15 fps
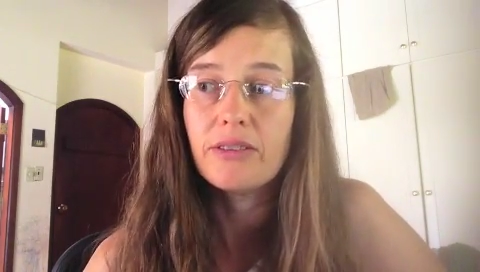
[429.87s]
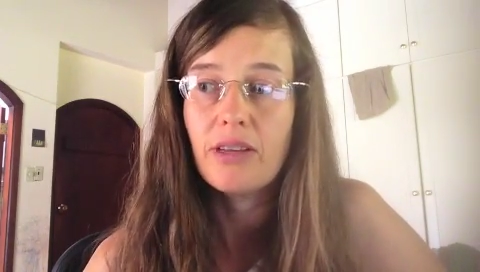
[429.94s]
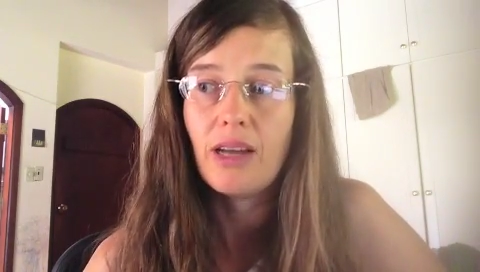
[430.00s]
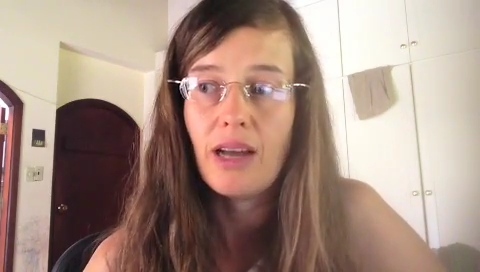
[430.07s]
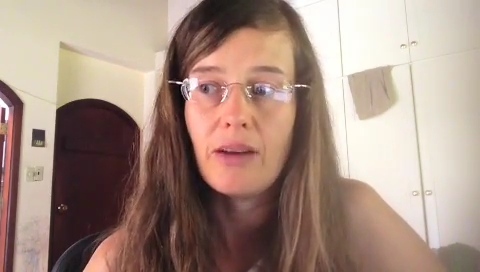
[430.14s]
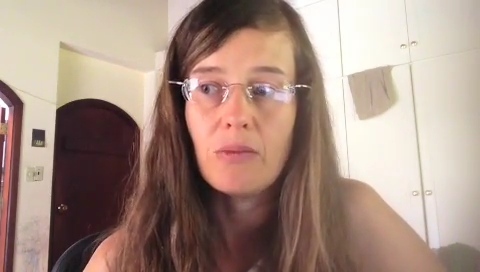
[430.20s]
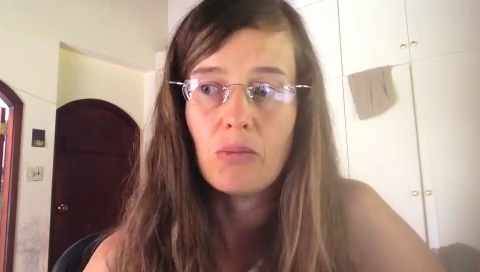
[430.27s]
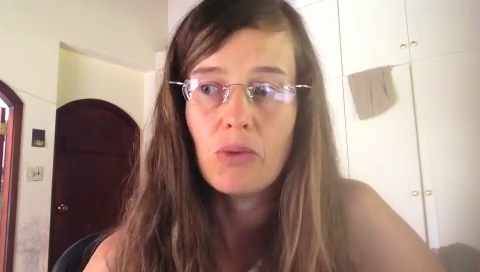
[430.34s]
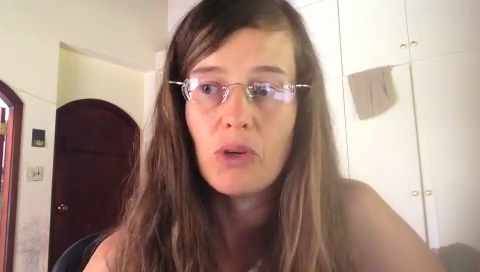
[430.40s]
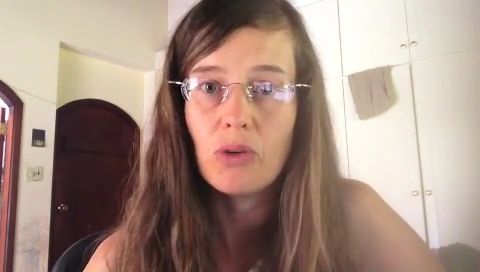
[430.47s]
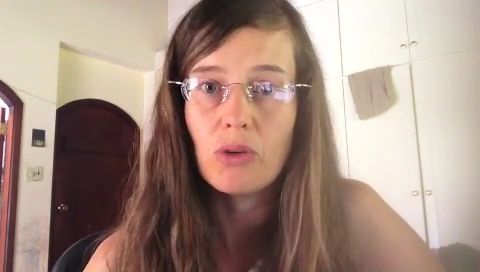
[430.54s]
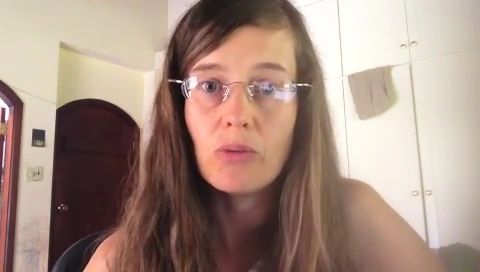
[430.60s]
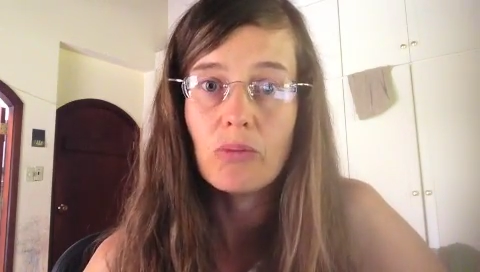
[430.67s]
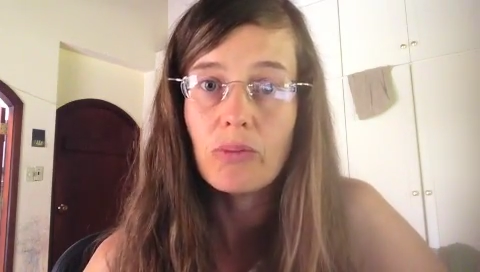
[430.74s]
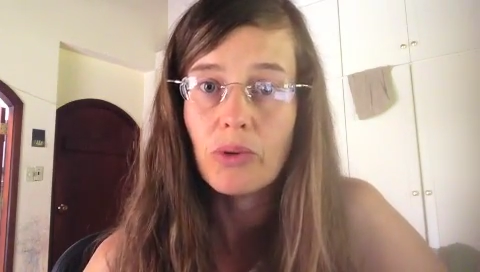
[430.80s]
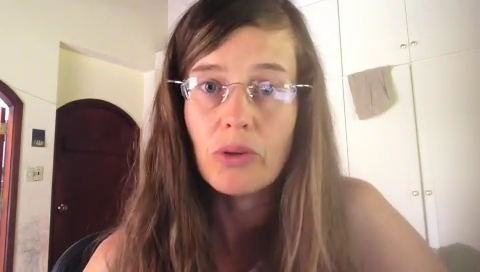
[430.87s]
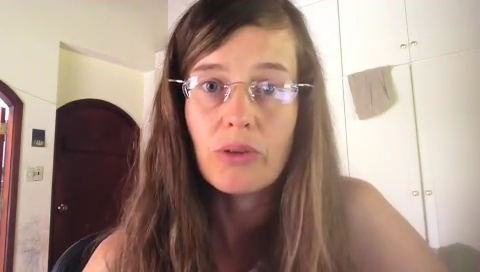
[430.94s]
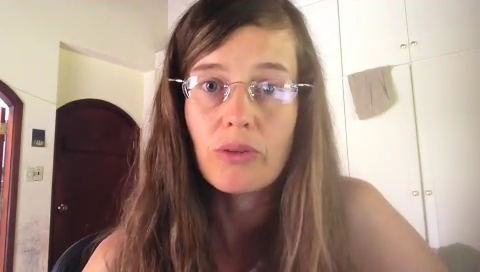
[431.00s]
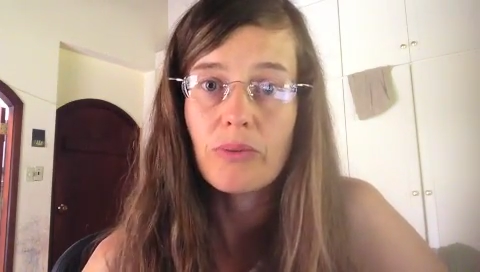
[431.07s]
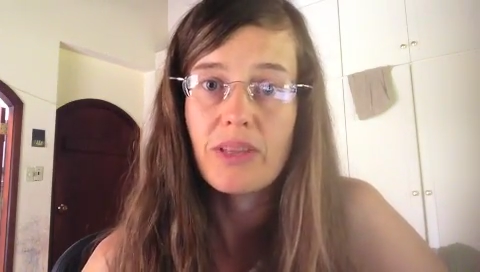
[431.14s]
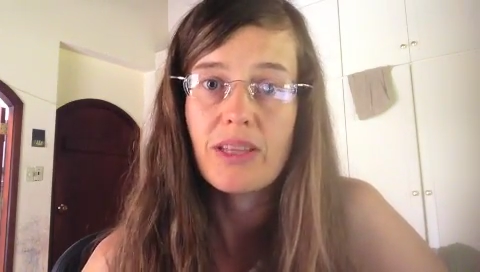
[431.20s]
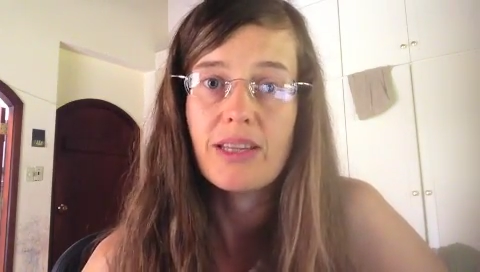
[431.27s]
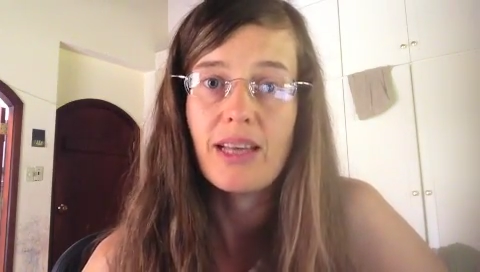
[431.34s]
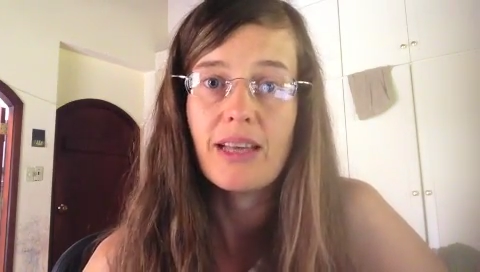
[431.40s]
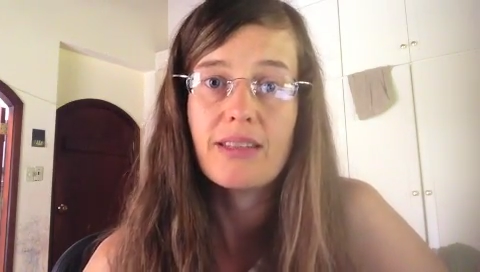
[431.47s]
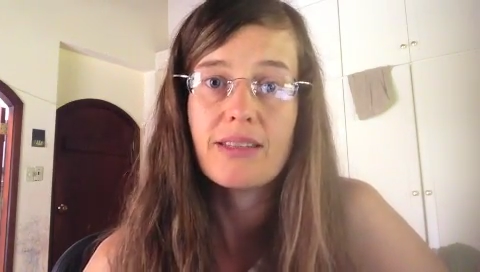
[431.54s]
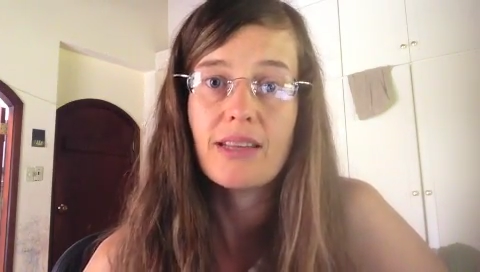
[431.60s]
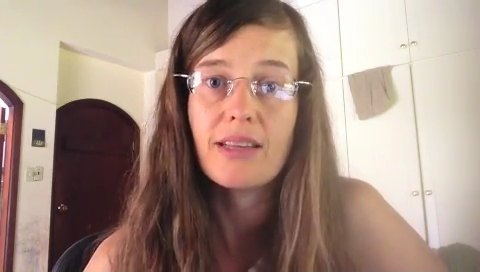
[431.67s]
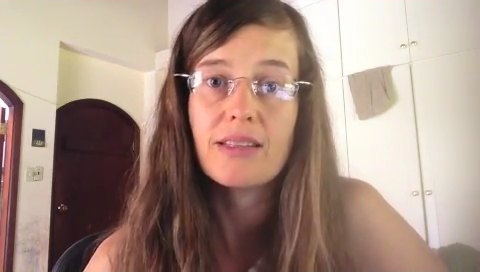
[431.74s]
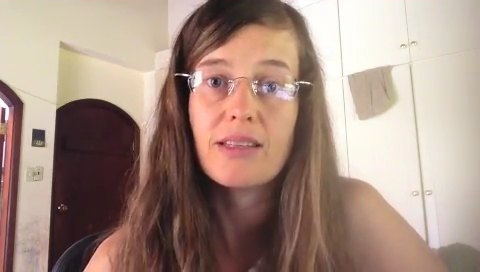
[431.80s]
We're all born with a death
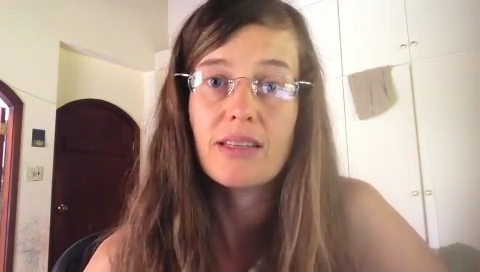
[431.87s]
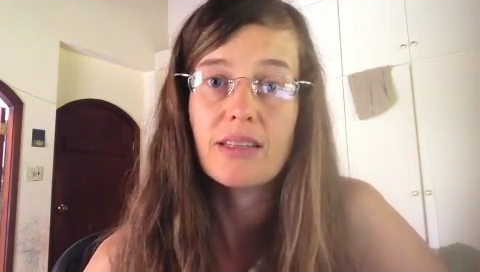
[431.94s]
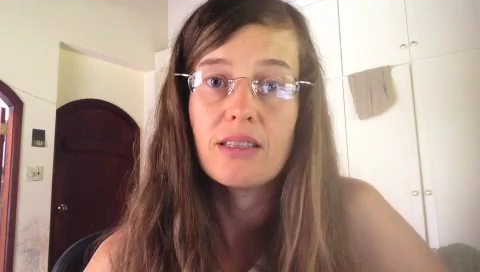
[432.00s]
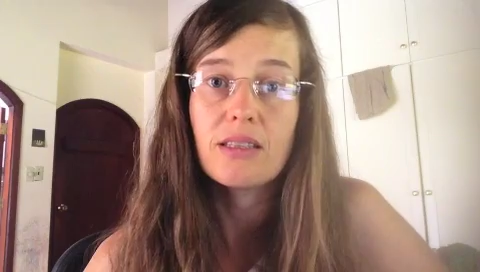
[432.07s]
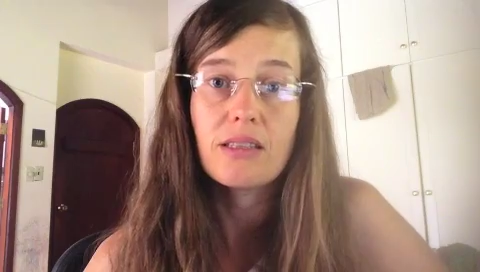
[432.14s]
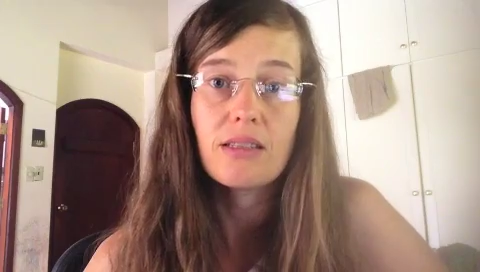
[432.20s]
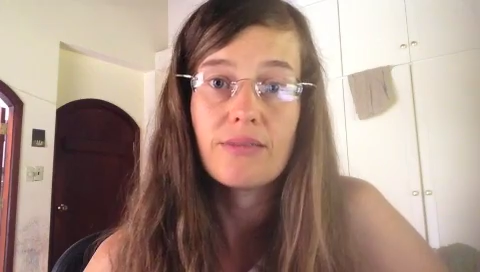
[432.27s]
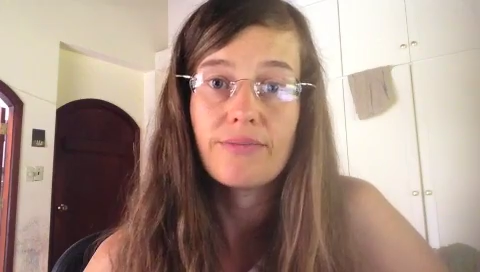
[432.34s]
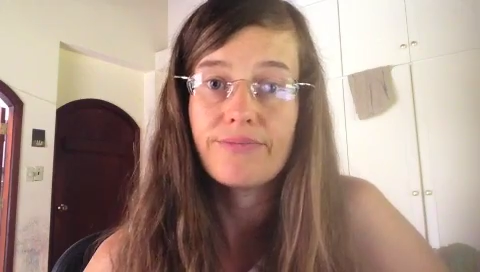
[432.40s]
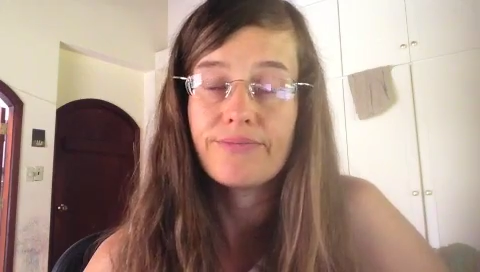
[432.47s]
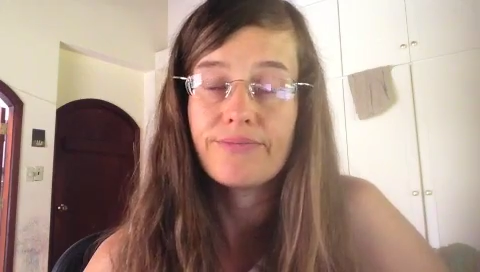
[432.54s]
sentence.